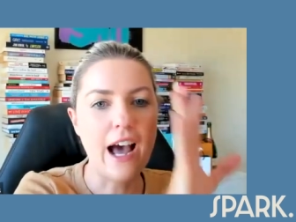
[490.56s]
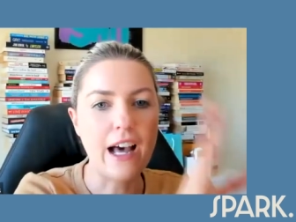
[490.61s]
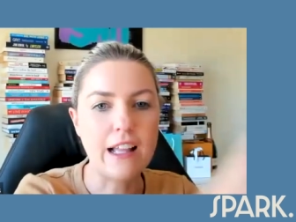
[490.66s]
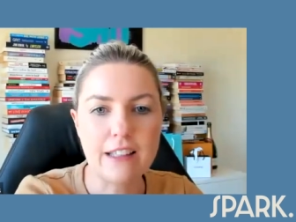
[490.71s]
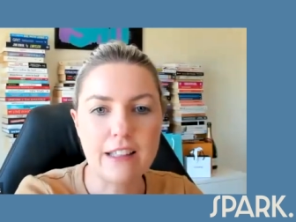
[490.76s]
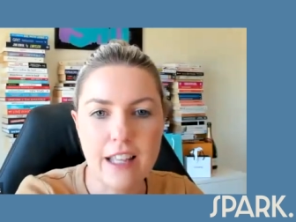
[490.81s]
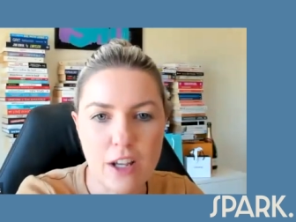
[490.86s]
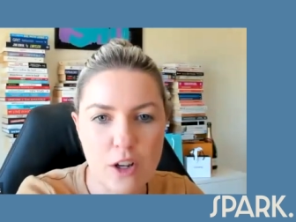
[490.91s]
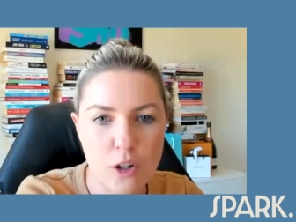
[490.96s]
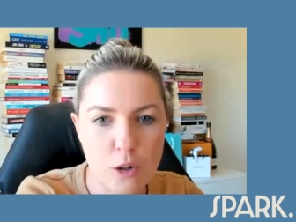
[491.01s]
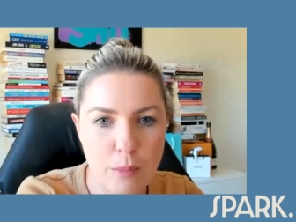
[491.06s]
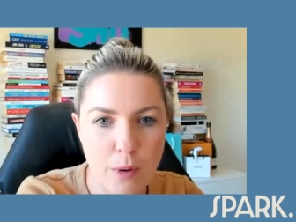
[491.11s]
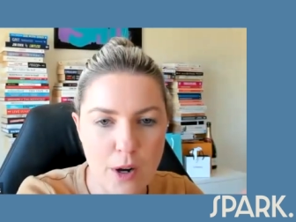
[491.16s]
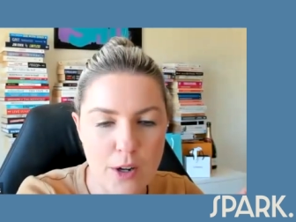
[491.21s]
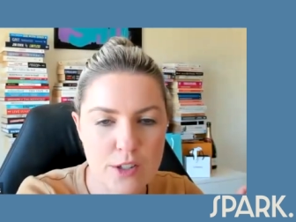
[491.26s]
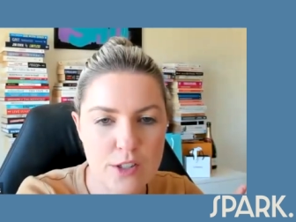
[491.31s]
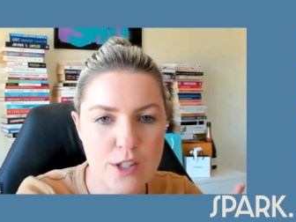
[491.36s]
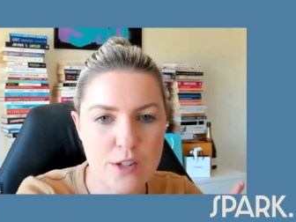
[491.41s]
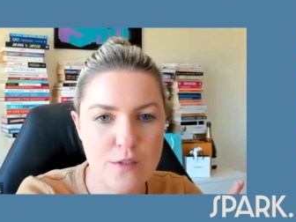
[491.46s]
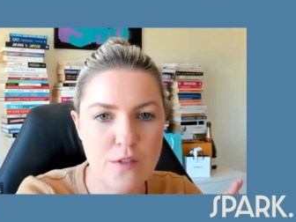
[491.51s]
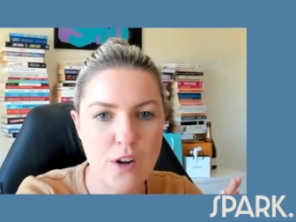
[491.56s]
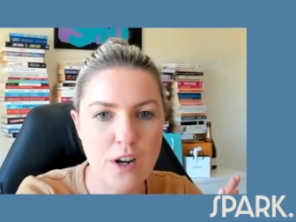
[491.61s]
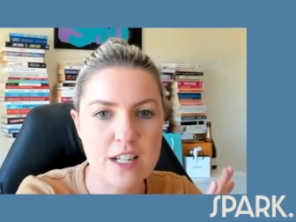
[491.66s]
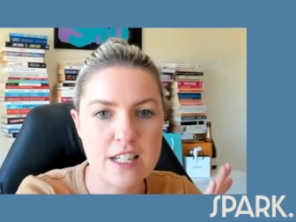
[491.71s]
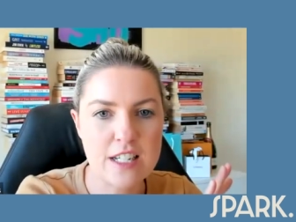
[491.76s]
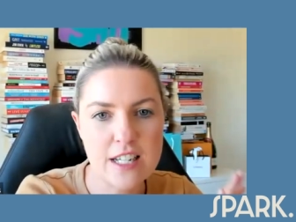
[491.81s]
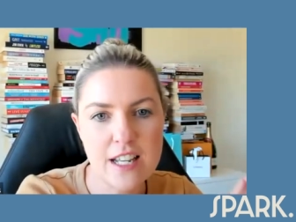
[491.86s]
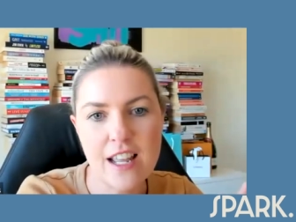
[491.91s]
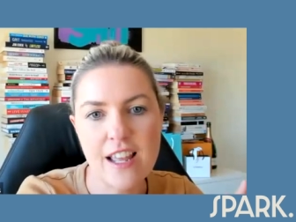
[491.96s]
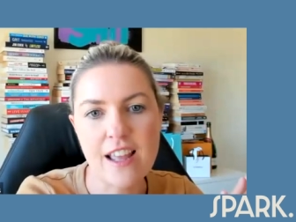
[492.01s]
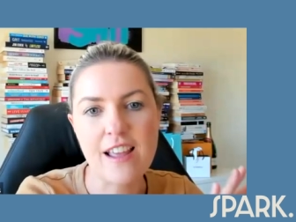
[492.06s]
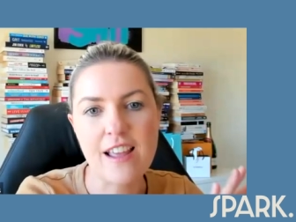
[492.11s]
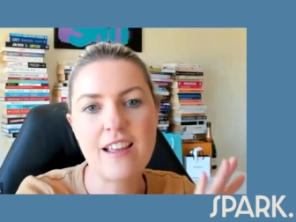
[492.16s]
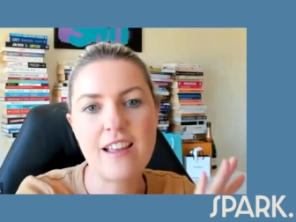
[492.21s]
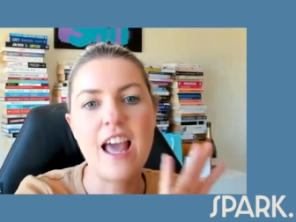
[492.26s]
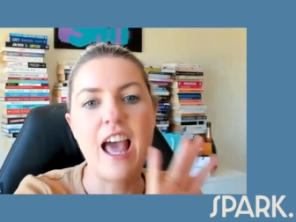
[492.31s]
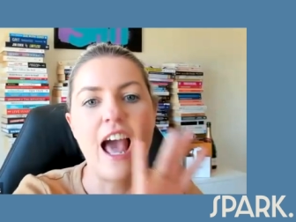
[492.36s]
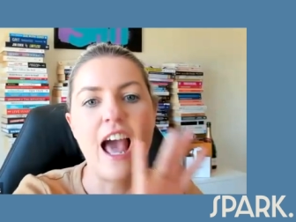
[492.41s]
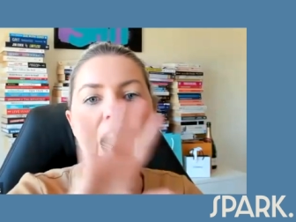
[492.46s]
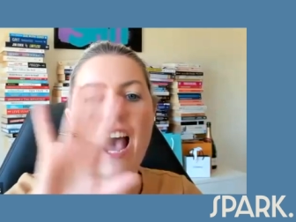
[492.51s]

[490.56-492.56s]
a legal box you've got to tick.